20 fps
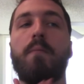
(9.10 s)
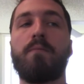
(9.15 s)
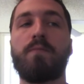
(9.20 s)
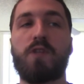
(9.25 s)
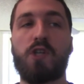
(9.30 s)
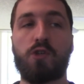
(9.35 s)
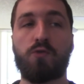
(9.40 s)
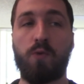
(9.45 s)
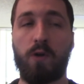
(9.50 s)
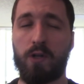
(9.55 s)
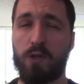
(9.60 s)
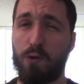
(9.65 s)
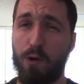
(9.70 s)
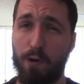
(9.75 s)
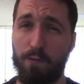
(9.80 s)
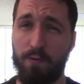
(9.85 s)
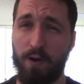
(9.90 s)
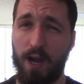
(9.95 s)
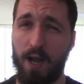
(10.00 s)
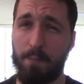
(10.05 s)
Just want to go
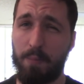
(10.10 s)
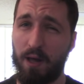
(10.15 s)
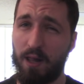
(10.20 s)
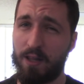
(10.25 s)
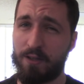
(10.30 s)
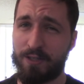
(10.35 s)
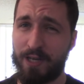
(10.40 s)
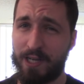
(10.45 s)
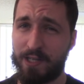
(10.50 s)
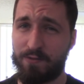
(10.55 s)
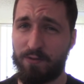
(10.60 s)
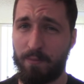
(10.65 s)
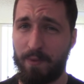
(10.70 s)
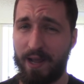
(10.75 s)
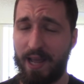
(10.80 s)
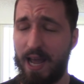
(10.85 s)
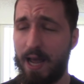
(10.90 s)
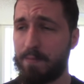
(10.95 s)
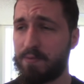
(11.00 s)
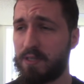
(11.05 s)
over, I apologize for
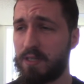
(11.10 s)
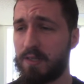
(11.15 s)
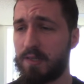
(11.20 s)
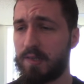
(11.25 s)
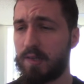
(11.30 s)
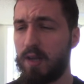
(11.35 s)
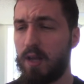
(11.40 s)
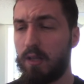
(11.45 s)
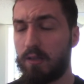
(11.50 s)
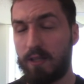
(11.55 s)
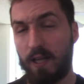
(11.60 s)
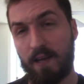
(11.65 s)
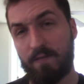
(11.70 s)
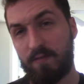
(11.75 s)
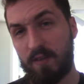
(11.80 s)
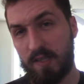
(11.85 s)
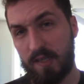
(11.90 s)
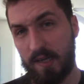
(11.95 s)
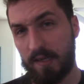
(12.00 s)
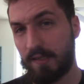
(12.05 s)
my absence.
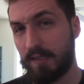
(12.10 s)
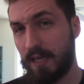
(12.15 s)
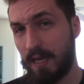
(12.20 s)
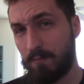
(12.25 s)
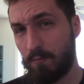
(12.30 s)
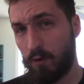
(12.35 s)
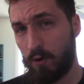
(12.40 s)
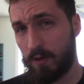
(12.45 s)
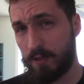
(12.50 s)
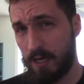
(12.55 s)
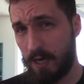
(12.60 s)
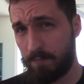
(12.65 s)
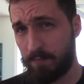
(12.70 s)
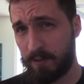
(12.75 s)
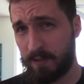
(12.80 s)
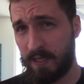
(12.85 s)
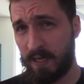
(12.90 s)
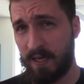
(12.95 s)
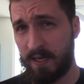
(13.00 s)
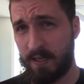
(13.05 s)
Life decided to get more
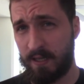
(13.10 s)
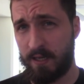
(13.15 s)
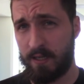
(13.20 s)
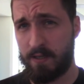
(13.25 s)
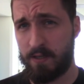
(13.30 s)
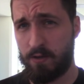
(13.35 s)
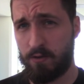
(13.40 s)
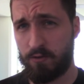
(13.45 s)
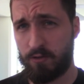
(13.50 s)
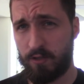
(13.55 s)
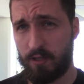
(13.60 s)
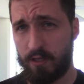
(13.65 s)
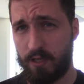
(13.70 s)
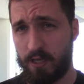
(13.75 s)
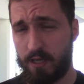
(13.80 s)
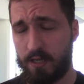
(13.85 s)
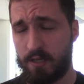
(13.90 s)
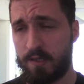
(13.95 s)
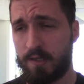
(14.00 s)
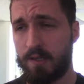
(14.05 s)
complicated than it usually
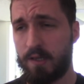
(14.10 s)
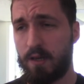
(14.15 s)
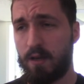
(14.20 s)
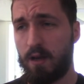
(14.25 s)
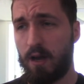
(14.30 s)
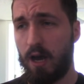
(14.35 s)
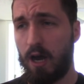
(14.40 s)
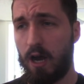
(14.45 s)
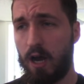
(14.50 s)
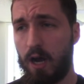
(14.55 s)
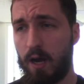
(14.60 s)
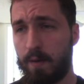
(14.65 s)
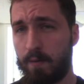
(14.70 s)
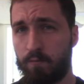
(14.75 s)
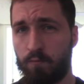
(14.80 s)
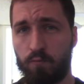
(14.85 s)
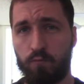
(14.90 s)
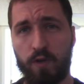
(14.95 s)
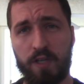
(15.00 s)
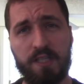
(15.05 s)
is.
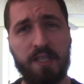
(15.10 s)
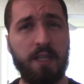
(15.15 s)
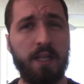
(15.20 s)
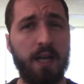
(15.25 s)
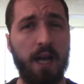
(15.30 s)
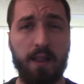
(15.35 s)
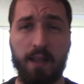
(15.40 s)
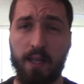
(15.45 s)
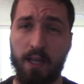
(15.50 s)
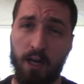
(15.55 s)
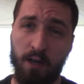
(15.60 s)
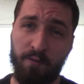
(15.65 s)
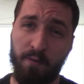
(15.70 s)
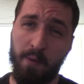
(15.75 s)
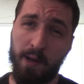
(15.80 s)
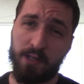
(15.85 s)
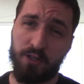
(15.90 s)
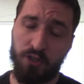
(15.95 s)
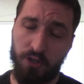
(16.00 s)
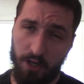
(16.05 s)
Recently got laid off at
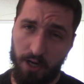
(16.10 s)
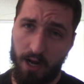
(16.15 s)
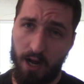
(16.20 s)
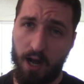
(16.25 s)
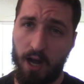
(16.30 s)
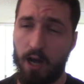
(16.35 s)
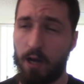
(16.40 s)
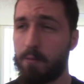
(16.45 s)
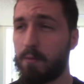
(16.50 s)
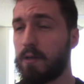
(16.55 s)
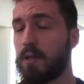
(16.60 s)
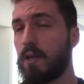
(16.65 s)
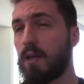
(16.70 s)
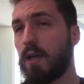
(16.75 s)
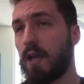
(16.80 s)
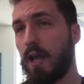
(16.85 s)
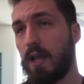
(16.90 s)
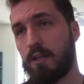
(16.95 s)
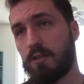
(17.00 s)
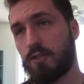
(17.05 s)
my job,
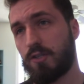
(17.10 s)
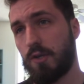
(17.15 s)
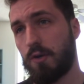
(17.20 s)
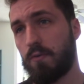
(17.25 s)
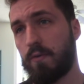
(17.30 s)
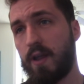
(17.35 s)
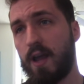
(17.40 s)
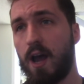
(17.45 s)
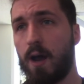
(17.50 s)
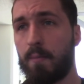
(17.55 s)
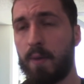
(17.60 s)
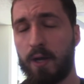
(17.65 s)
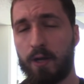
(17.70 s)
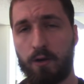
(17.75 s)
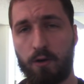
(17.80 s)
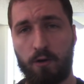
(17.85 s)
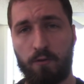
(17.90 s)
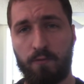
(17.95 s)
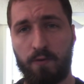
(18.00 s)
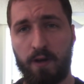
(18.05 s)
and so now my
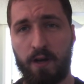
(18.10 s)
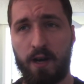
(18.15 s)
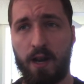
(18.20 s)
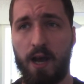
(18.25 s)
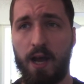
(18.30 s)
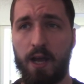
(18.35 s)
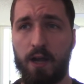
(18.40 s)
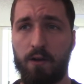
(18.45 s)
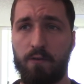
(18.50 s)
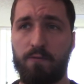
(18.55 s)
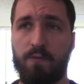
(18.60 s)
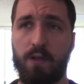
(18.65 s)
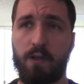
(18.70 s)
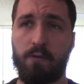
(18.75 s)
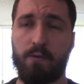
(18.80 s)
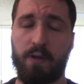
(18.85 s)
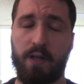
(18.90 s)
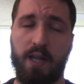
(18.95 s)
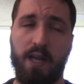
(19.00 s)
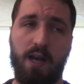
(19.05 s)
girlfriend and I are
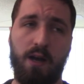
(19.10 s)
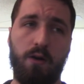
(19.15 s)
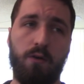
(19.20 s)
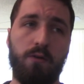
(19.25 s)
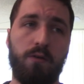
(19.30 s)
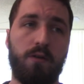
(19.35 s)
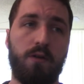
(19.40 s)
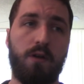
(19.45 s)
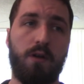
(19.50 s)
figuring out